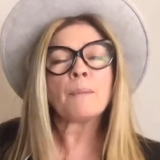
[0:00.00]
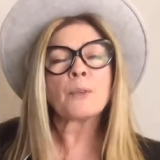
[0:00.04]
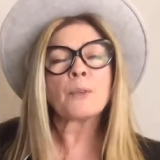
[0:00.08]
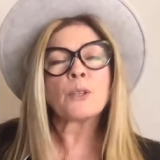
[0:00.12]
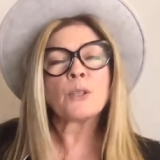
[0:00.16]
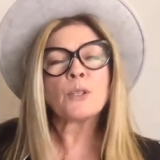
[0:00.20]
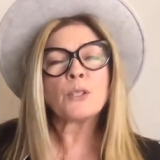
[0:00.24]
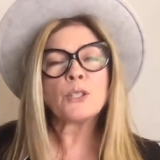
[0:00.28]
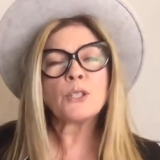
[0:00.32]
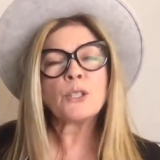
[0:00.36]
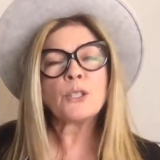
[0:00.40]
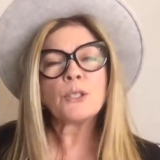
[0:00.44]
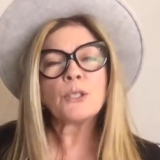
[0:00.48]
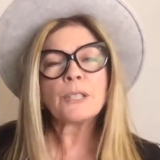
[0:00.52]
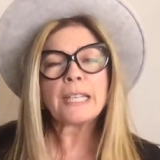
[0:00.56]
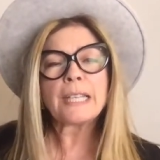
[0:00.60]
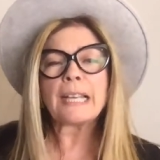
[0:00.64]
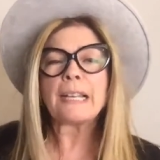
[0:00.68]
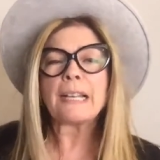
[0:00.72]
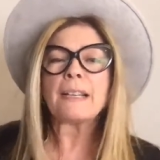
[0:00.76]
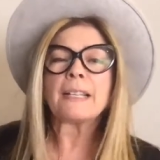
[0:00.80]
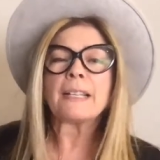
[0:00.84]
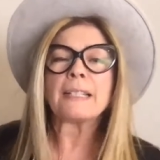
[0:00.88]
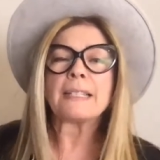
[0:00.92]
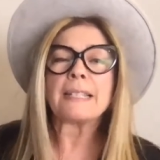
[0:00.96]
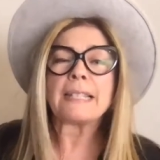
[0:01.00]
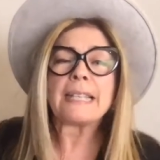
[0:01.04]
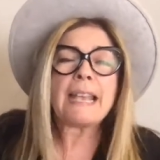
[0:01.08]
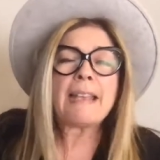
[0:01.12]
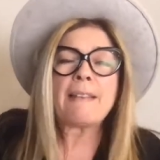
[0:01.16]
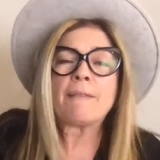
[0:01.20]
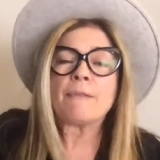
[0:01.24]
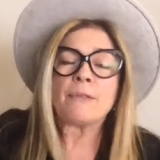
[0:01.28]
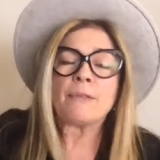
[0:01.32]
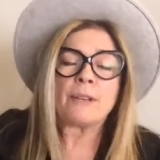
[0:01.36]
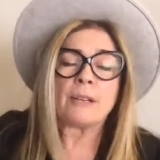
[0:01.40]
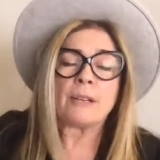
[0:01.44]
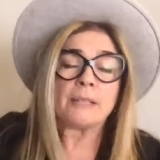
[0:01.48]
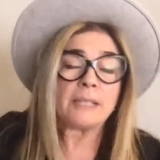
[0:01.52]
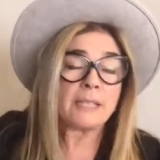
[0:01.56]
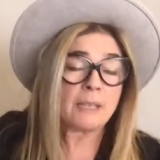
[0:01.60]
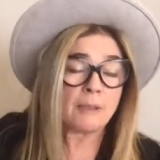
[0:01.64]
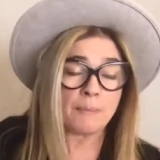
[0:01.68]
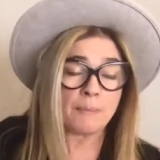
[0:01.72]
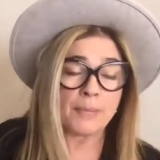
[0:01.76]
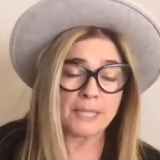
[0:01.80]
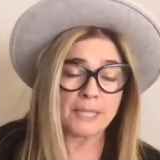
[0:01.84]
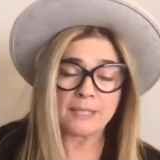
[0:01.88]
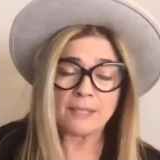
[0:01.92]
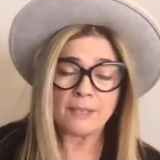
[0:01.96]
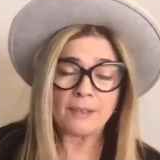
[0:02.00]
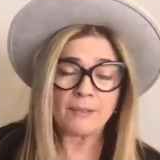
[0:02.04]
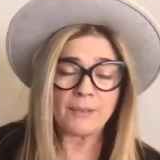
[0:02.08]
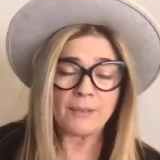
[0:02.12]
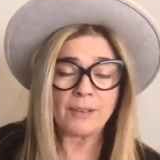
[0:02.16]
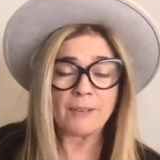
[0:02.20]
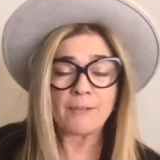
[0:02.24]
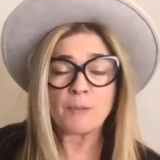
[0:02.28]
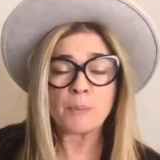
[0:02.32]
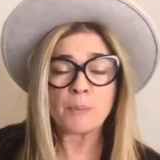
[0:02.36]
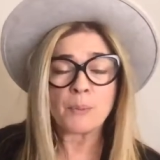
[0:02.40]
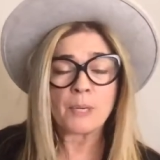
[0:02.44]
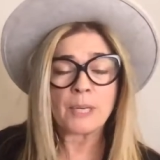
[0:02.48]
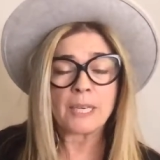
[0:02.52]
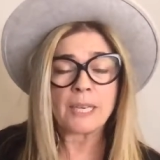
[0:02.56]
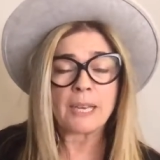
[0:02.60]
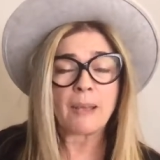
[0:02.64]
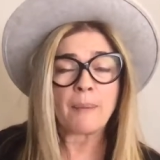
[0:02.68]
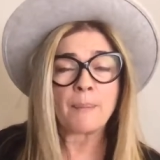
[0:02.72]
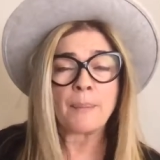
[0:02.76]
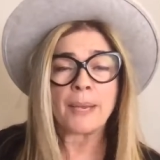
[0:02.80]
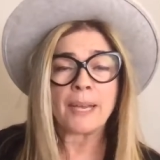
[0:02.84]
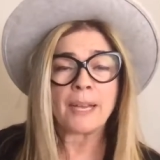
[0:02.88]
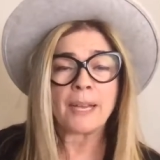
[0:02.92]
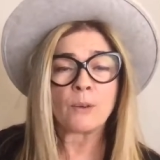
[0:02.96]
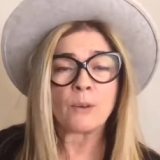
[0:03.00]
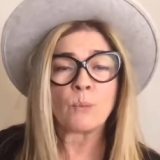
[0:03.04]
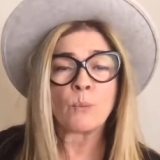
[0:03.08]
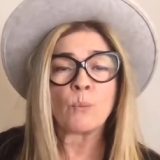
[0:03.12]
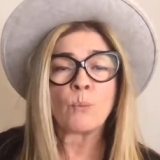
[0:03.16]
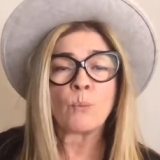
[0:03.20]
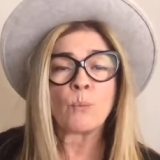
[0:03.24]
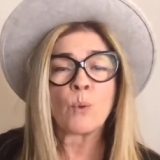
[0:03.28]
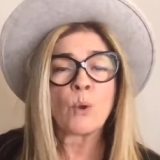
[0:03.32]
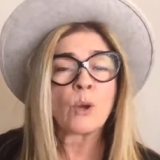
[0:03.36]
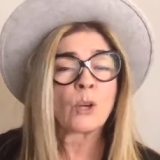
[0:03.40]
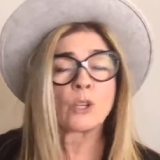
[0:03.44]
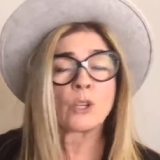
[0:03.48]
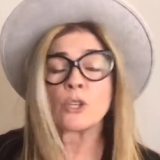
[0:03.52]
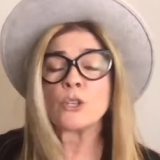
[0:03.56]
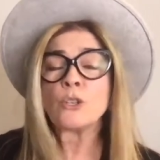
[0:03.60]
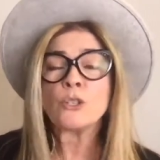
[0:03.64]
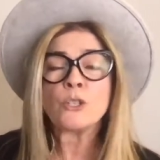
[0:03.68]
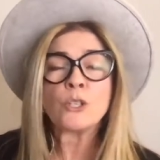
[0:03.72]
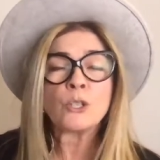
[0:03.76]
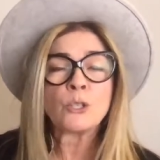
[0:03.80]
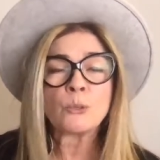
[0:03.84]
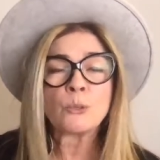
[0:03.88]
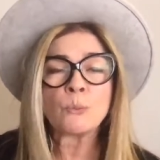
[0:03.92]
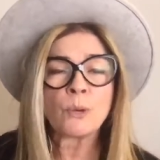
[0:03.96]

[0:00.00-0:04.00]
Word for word: could you tell us, tell myself and everybody about what you do,